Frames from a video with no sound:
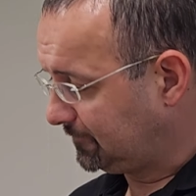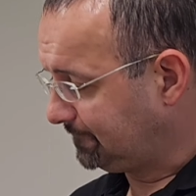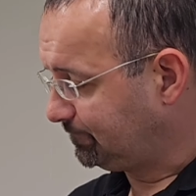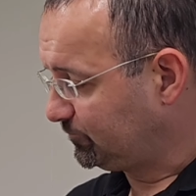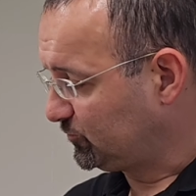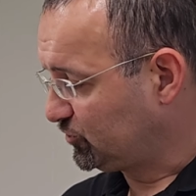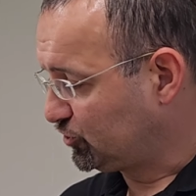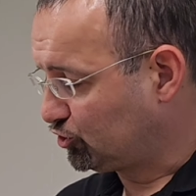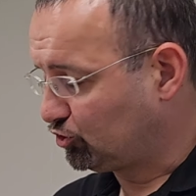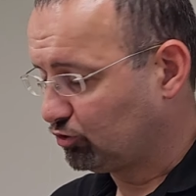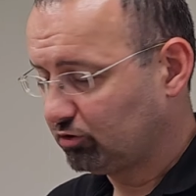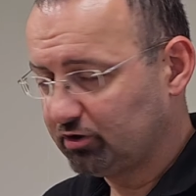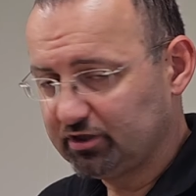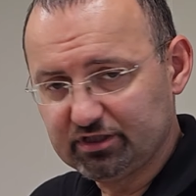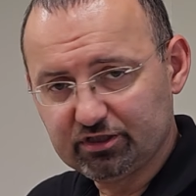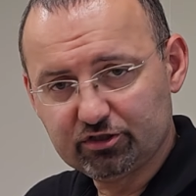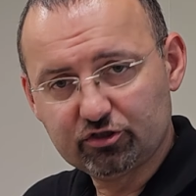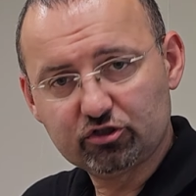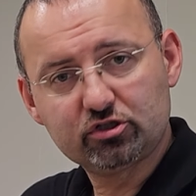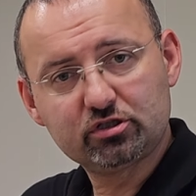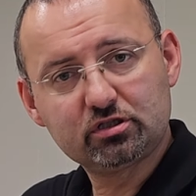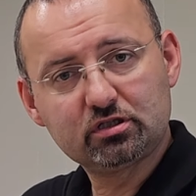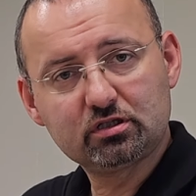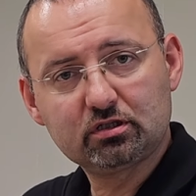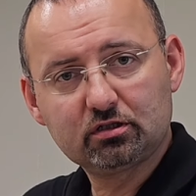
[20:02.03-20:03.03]
uh,
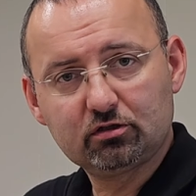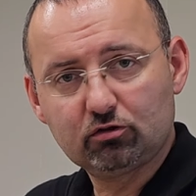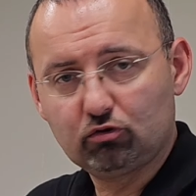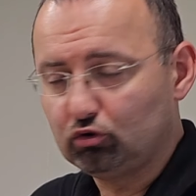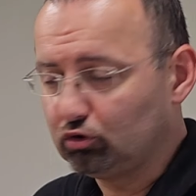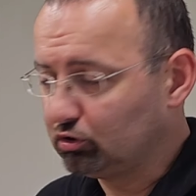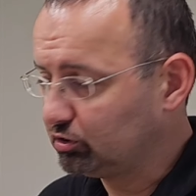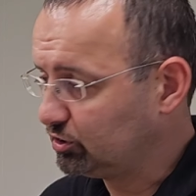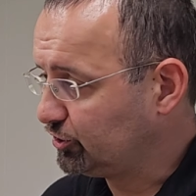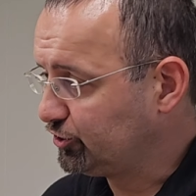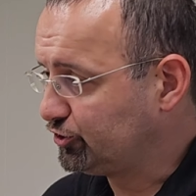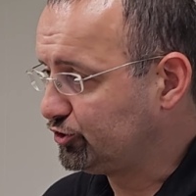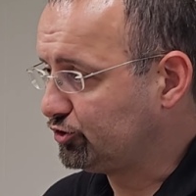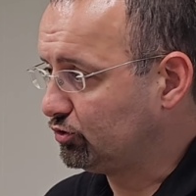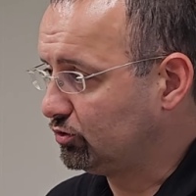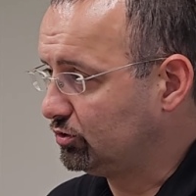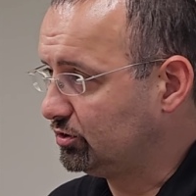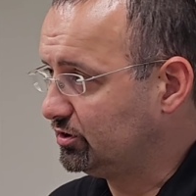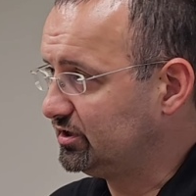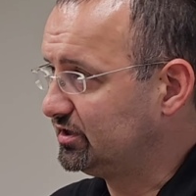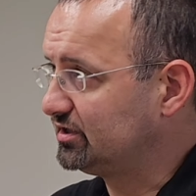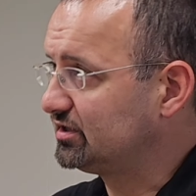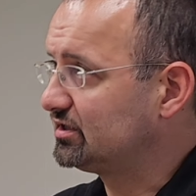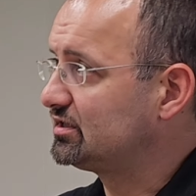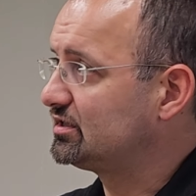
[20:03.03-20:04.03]
joints corner
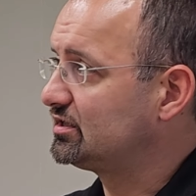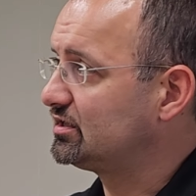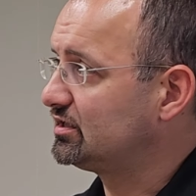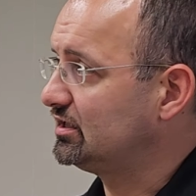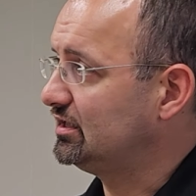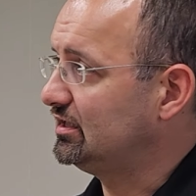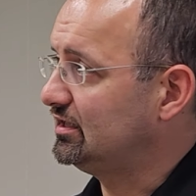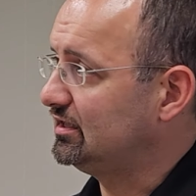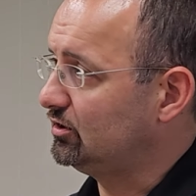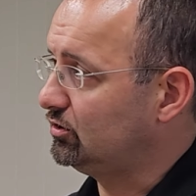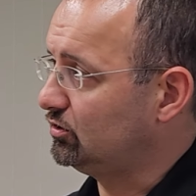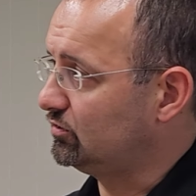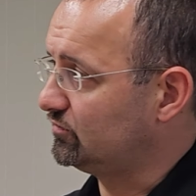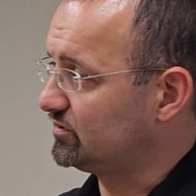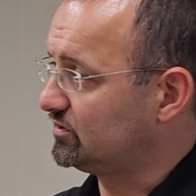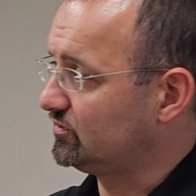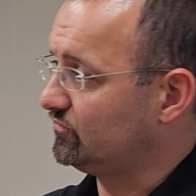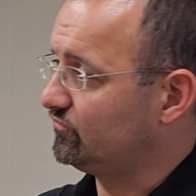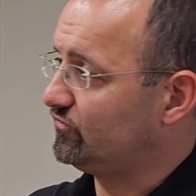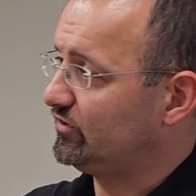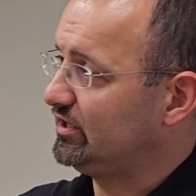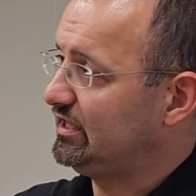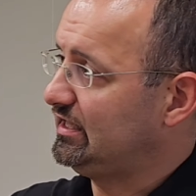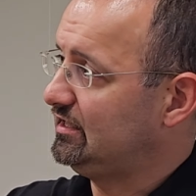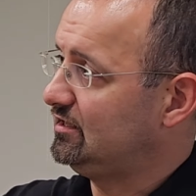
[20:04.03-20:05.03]
joints of the
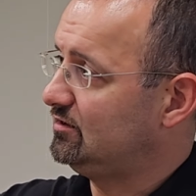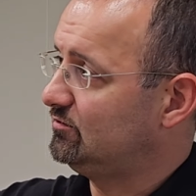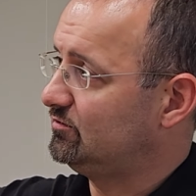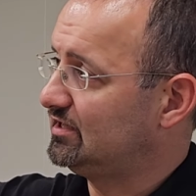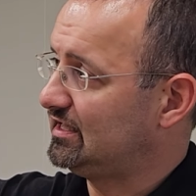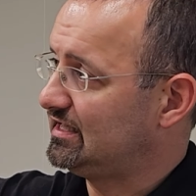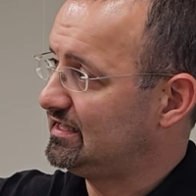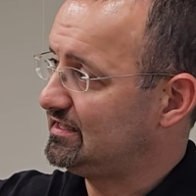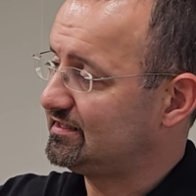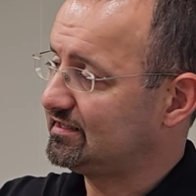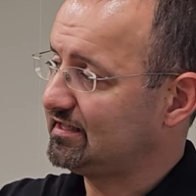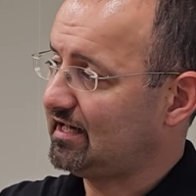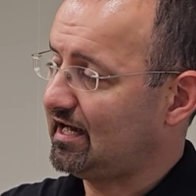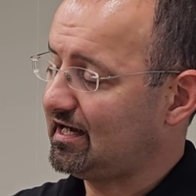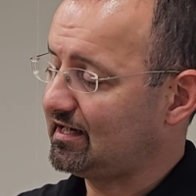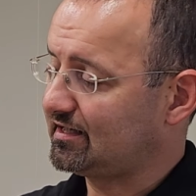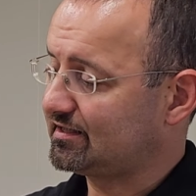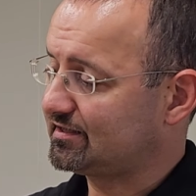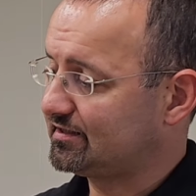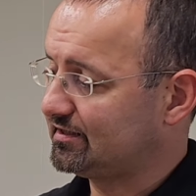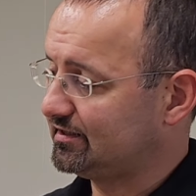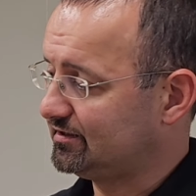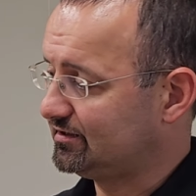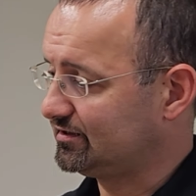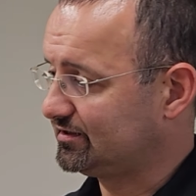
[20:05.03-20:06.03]
frame nice
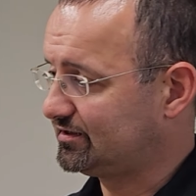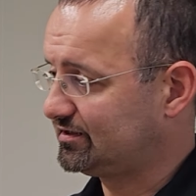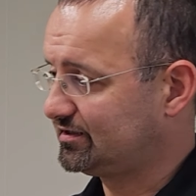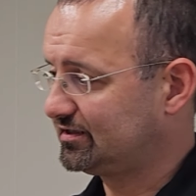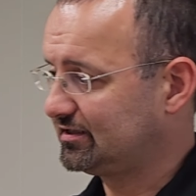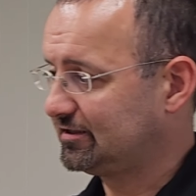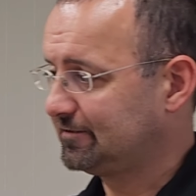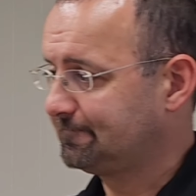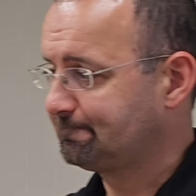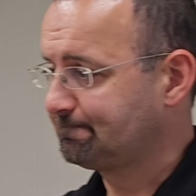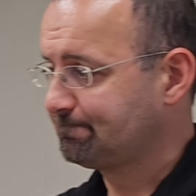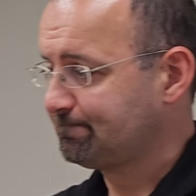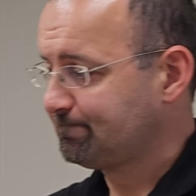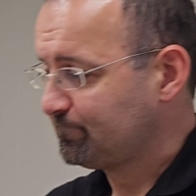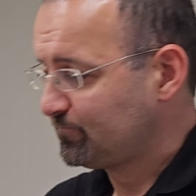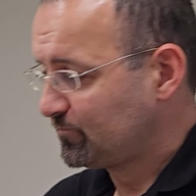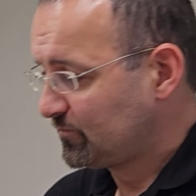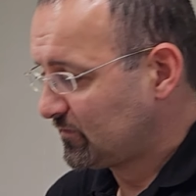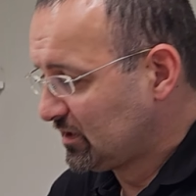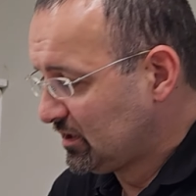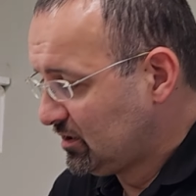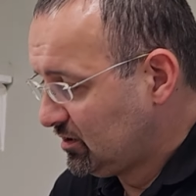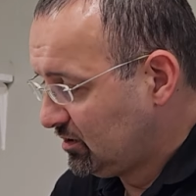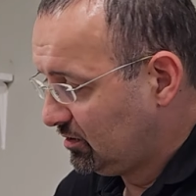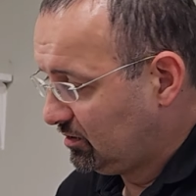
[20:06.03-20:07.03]
accents
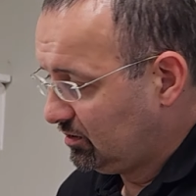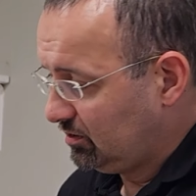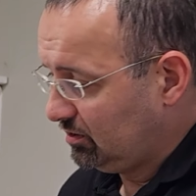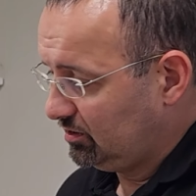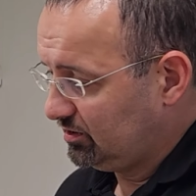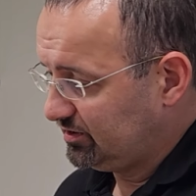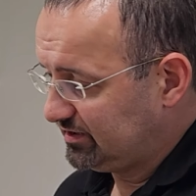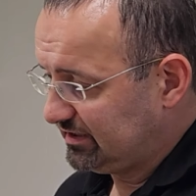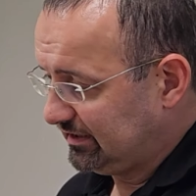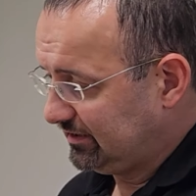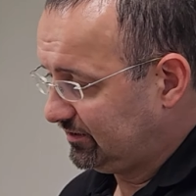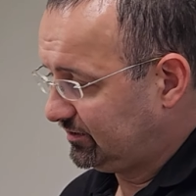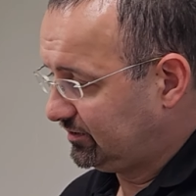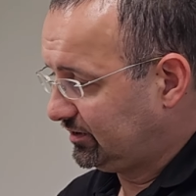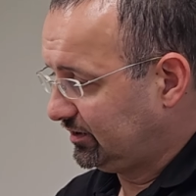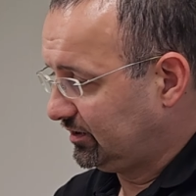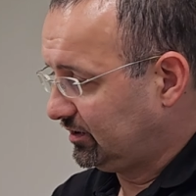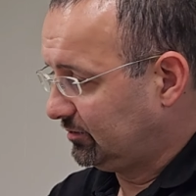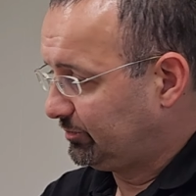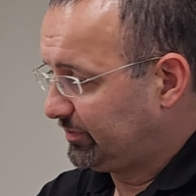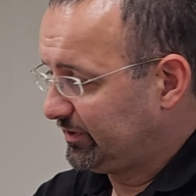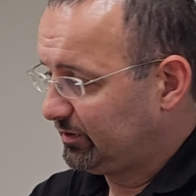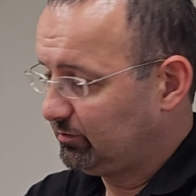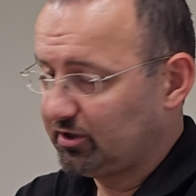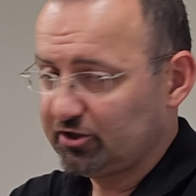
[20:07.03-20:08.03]
that
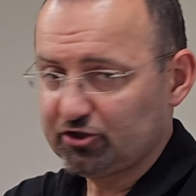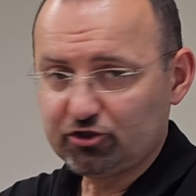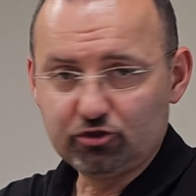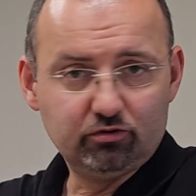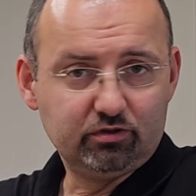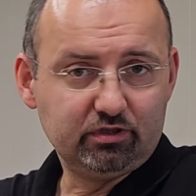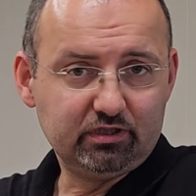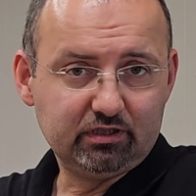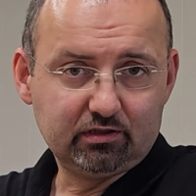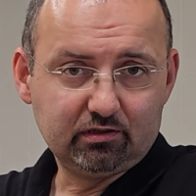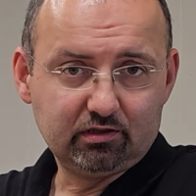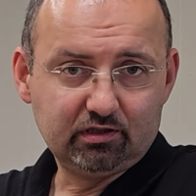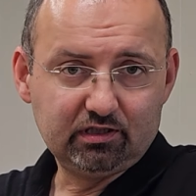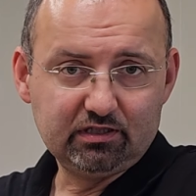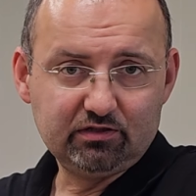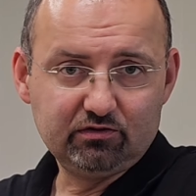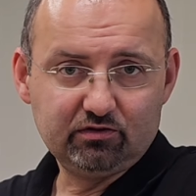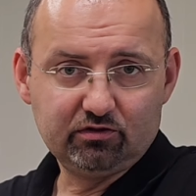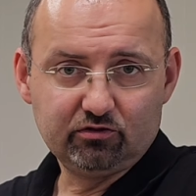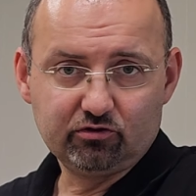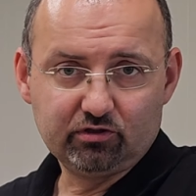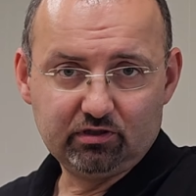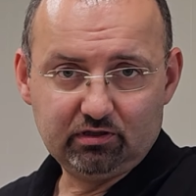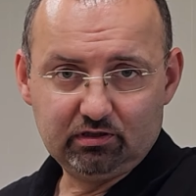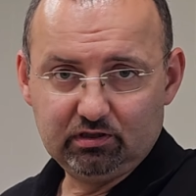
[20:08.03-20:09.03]
uh, pretty much unique
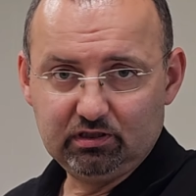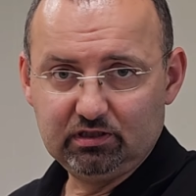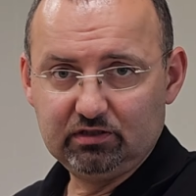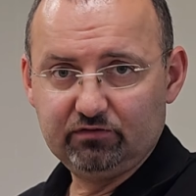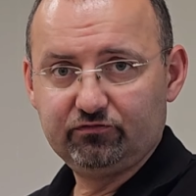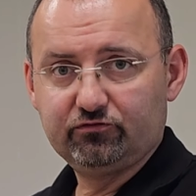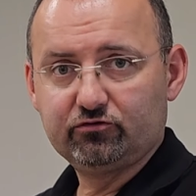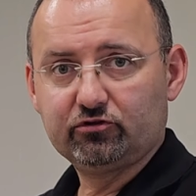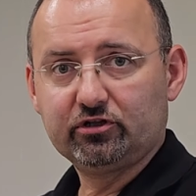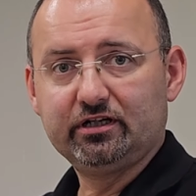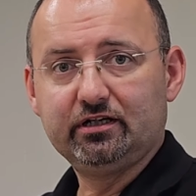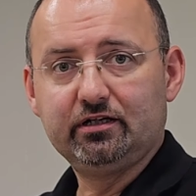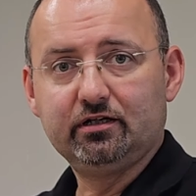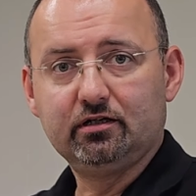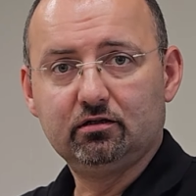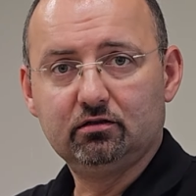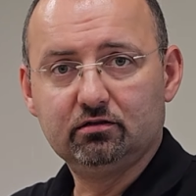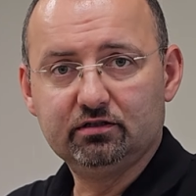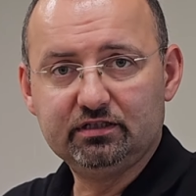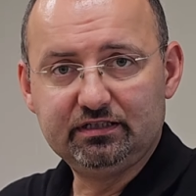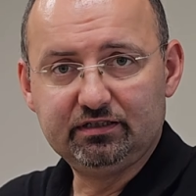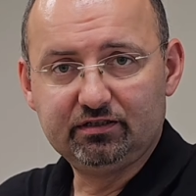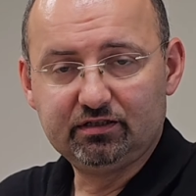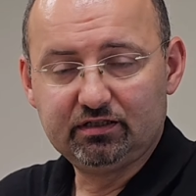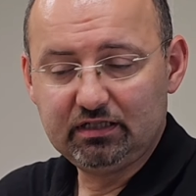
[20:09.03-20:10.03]
lift
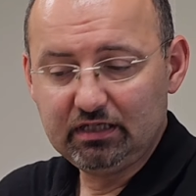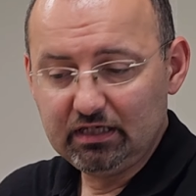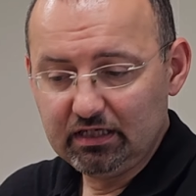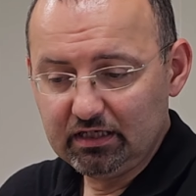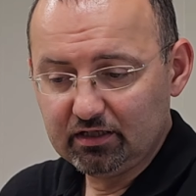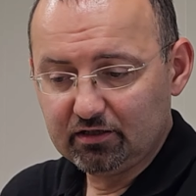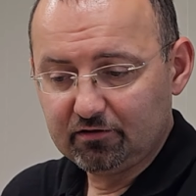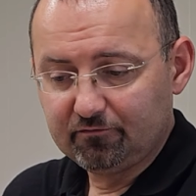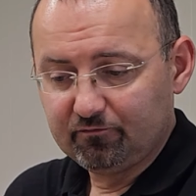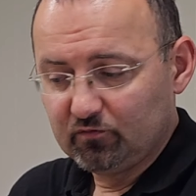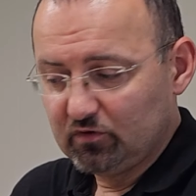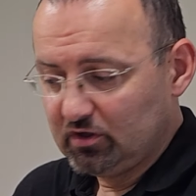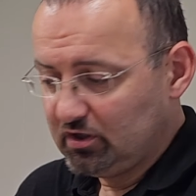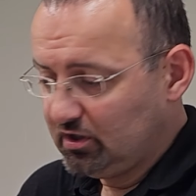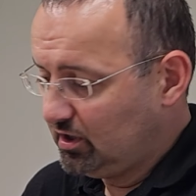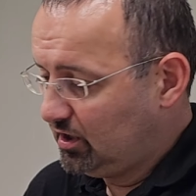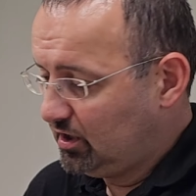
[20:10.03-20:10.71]
rail in here